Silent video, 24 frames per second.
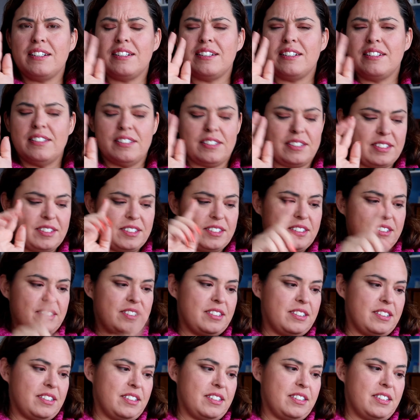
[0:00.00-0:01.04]

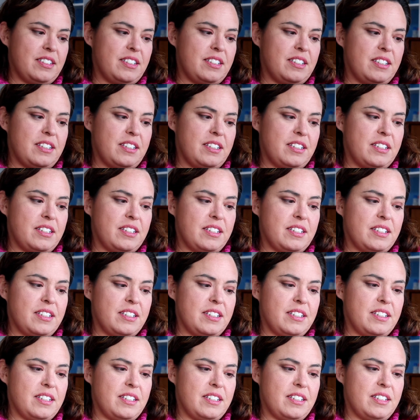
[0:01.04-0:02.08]

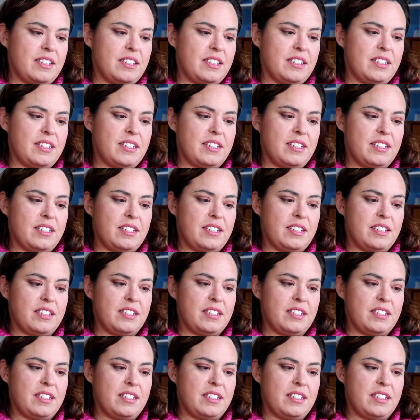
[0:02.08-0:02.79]
[no speech]